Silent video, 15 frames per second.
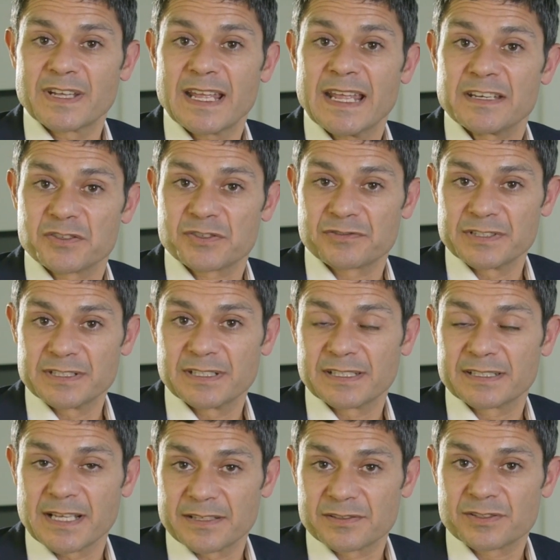entry
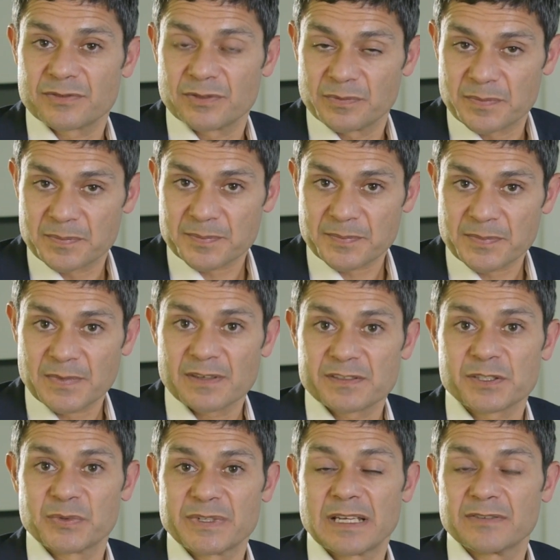against them.
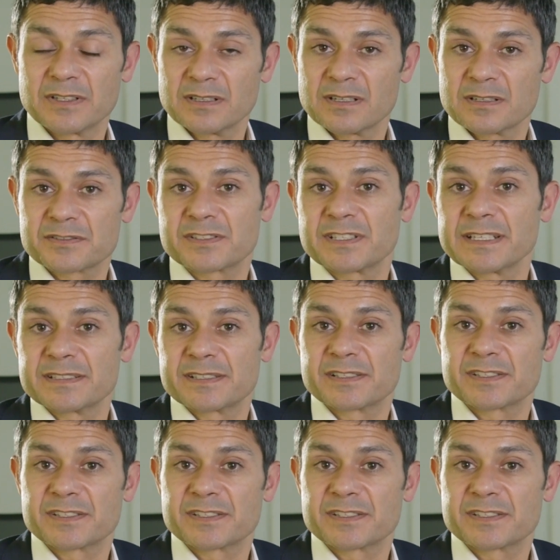So we have a large data